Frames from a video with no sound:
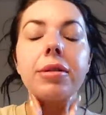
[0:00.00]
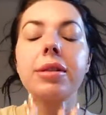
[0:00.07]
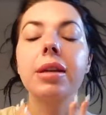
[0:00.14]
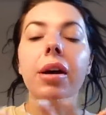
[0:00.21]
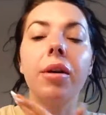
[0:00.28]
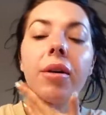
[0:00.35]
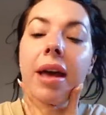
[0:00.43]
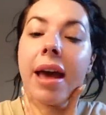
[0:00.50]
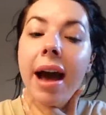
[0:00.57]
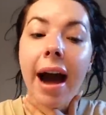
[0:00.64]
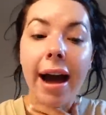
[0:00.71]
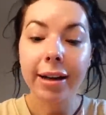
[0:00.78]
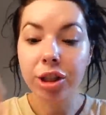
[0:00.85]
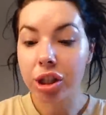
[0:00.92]
So
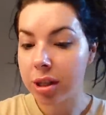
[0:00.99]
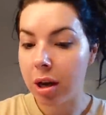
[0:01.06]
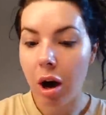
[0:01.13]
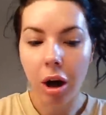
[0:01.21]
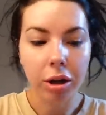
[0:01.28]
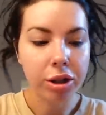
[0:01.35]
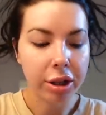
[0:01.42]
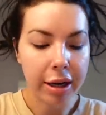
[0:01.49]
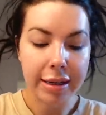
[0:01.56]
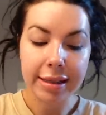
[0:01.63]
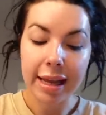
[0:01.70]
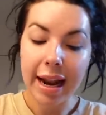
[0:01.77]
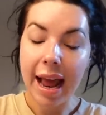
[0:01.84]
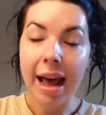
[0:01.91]
I just called her and I
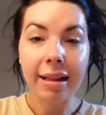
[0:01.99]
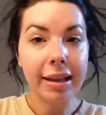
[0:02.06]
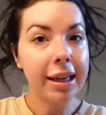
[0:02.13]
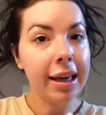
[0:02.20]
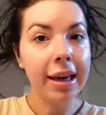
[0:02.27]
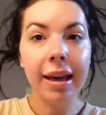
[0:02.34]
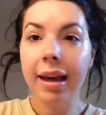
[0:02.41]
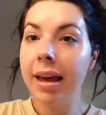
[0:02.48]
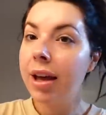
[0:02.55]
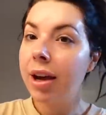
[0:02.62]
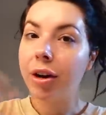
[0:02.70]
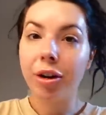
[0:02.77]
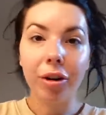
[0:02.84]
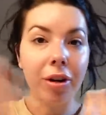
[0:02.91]
said, Allie,
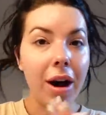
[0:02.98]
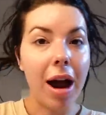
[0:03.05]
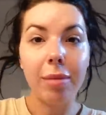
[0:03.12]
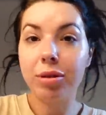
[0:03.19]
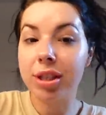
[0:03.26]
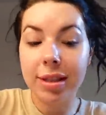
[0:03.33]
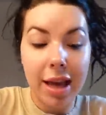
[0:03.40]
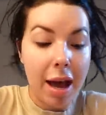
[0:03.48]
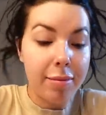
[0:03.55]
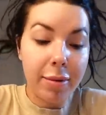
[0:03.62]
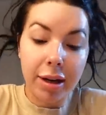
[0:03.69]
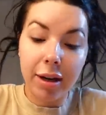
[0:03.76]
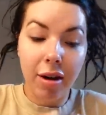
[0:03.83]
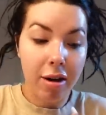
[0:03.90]
girl, I'm
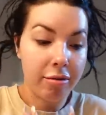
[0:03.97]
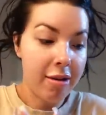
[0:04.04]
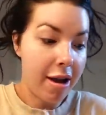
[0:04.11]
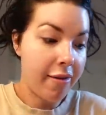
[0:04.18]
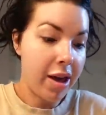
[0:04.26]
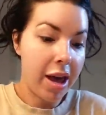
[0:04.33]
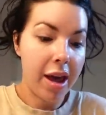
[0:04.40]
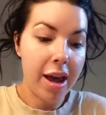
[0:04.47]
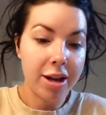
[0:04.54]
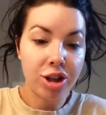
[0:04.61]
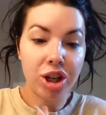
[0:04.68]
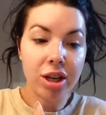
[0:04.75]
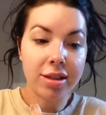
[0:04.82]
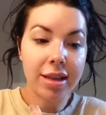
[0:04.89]
gonna non-rev it. And
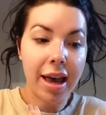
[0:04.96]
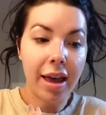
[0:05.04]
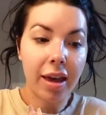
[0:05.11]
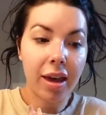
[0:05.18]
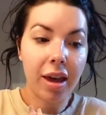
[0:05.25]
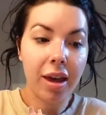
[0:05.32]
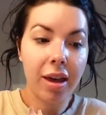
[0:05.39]
she's like,